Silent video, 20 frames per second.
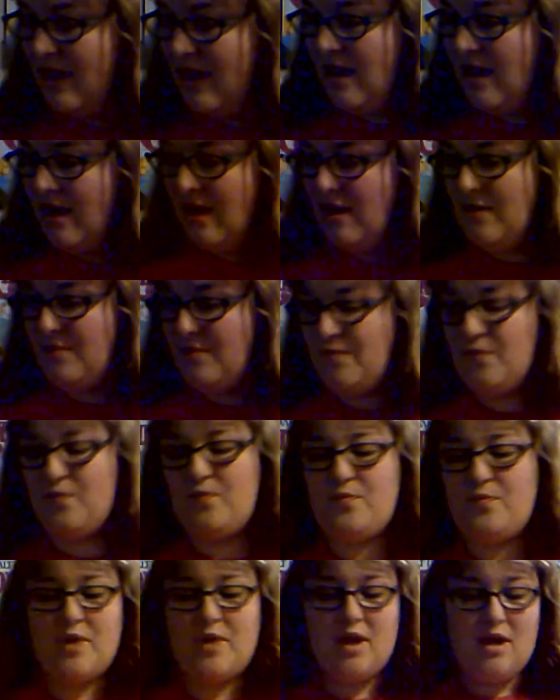um,
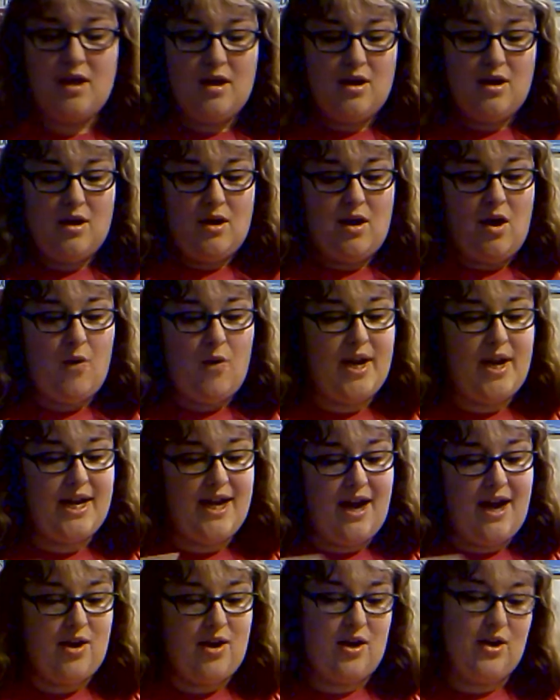we
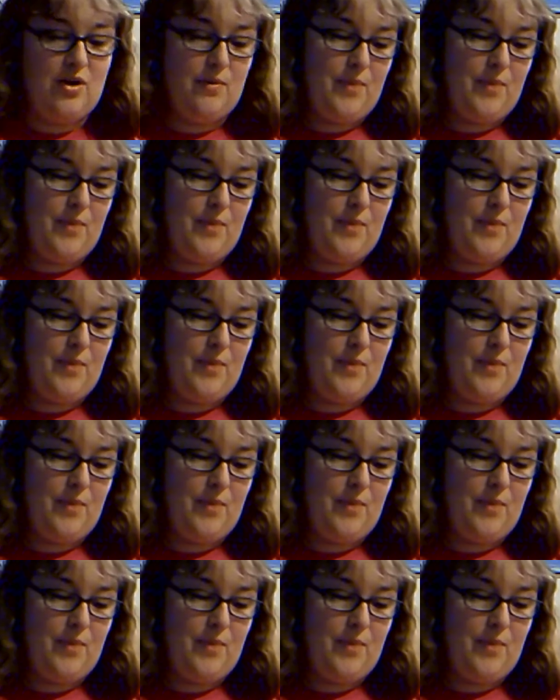got our little